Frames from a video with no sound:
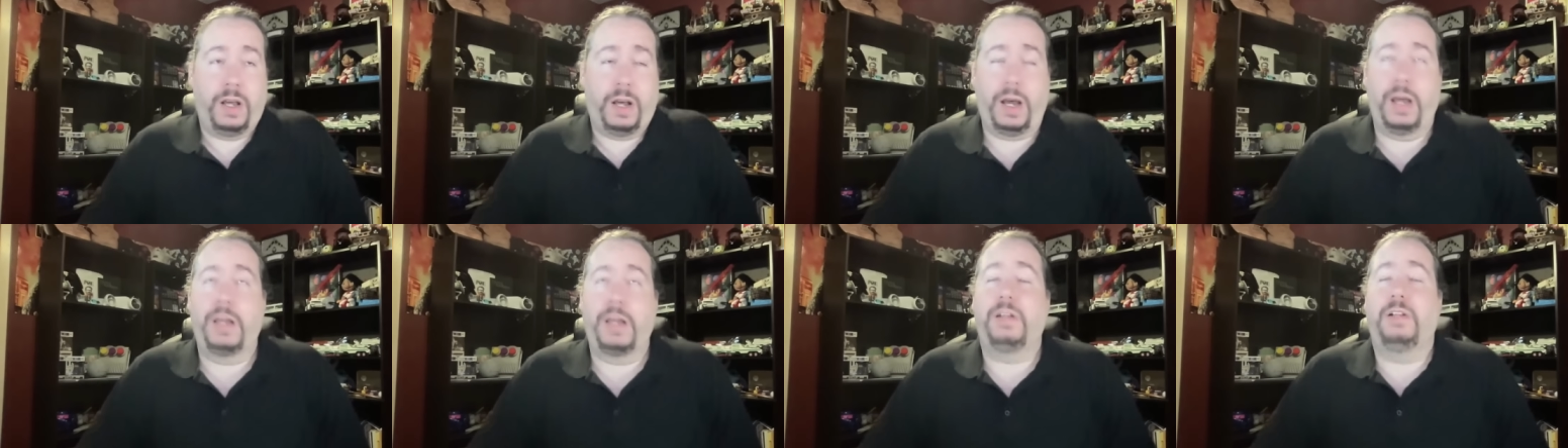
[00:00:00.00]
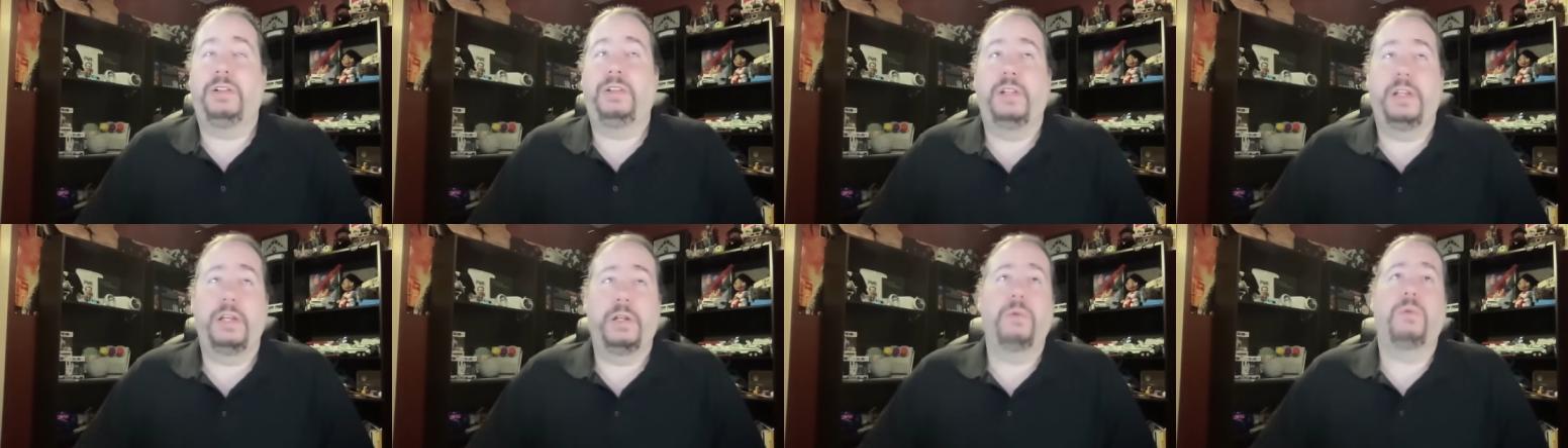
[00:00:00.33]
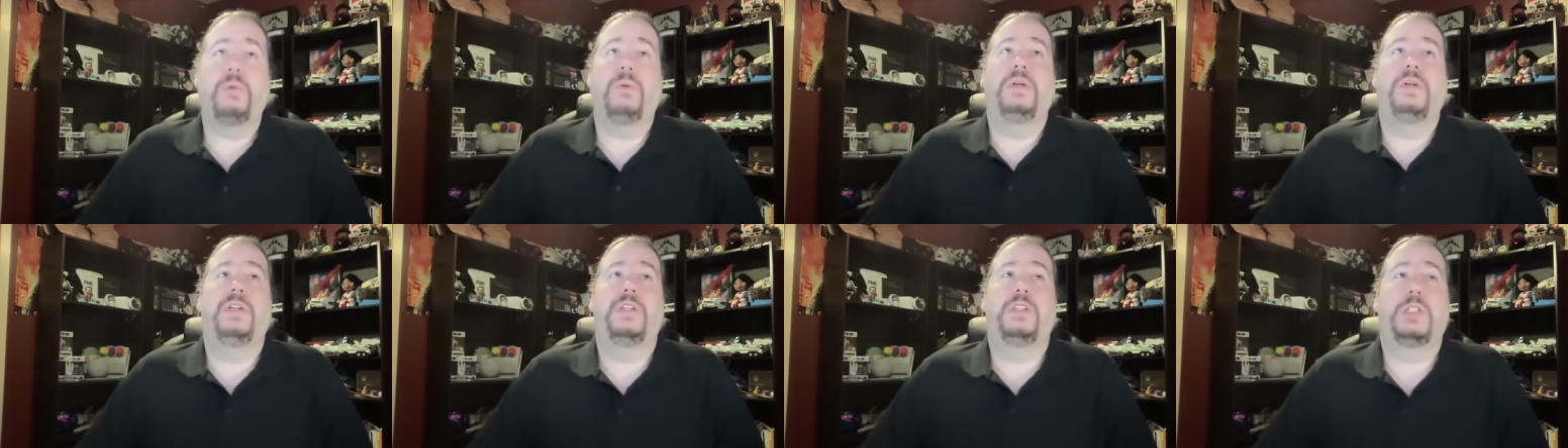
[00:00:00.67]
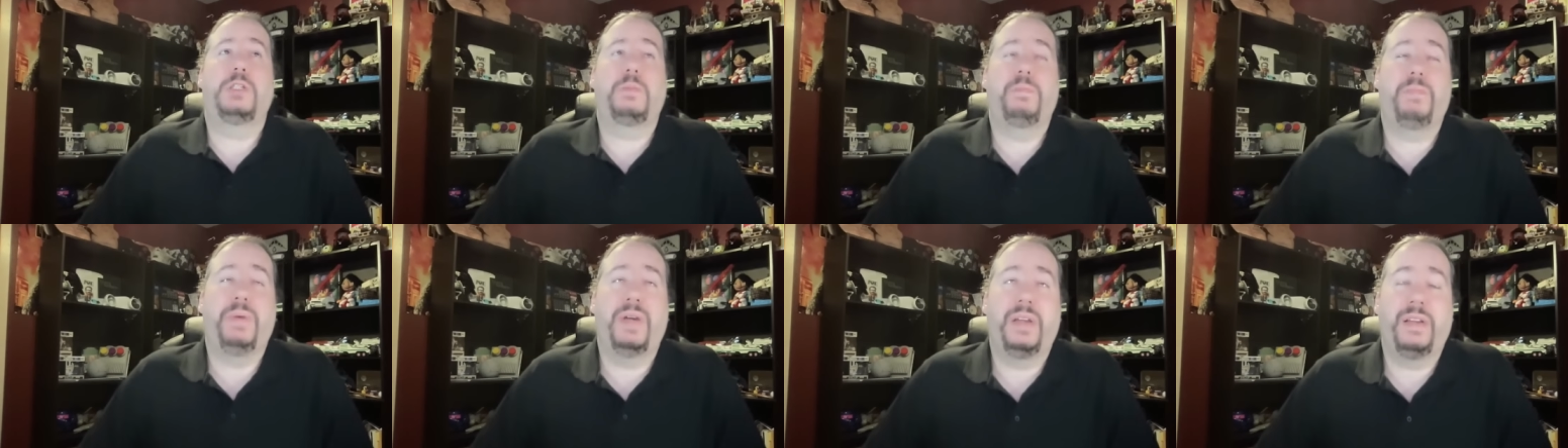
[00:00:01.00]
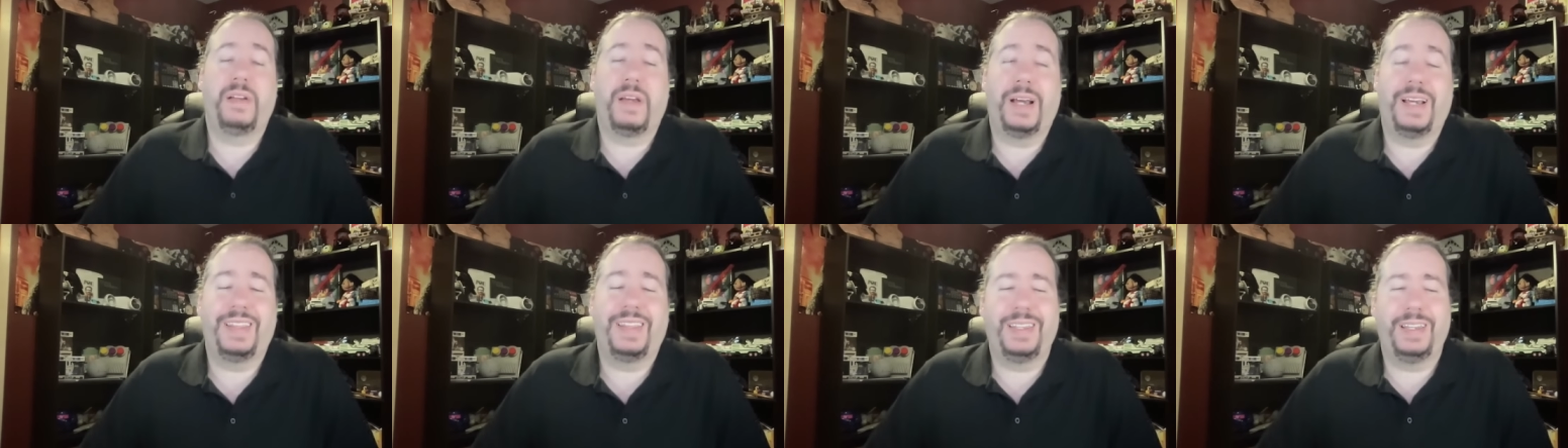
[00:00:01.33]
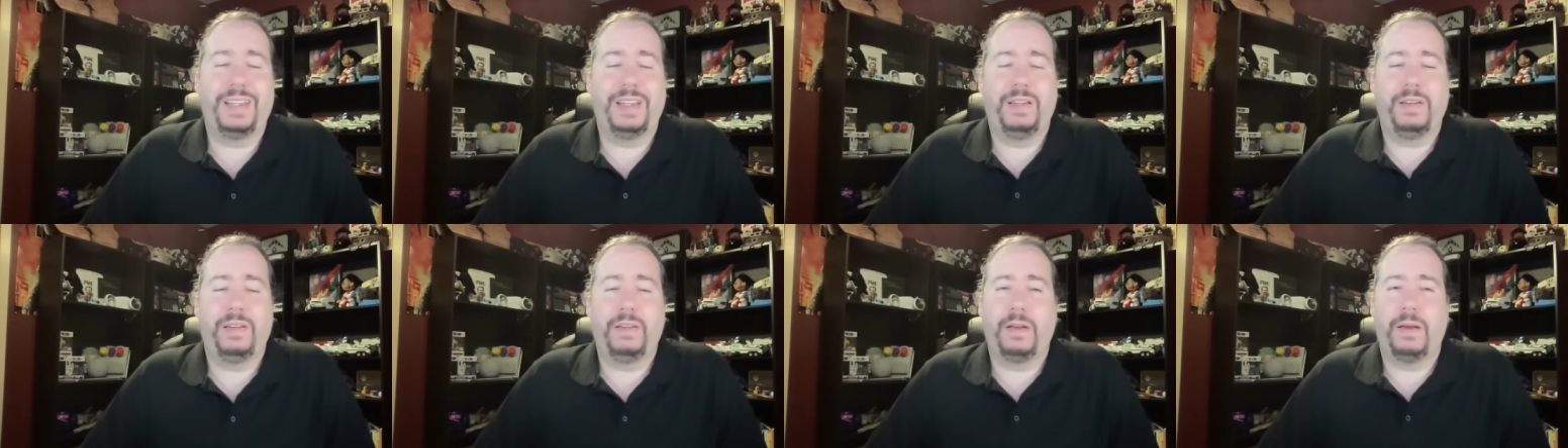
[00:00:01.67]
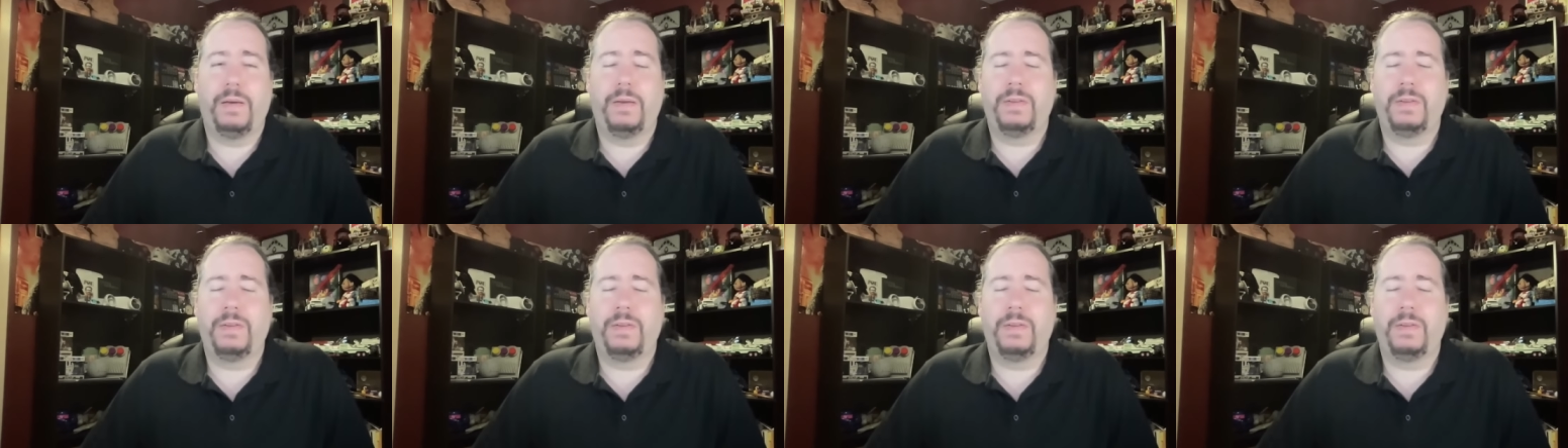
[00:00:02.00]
I literally spent, I think,